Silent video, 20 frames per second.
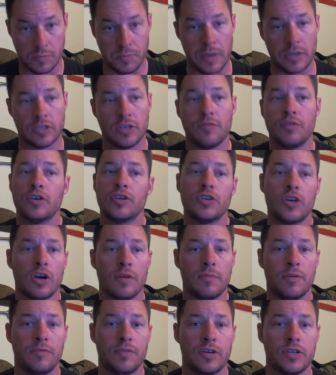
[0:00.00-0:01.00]
Especially if you're a
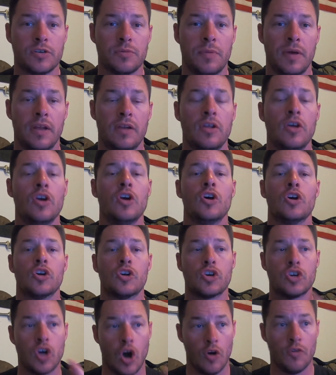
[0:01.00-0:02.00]
tournament fisherman,
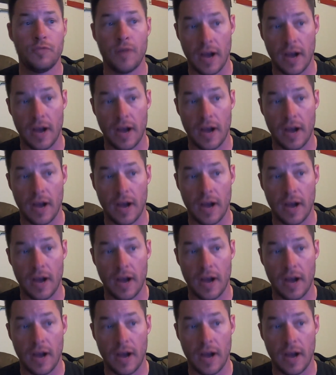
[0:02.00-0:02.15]
go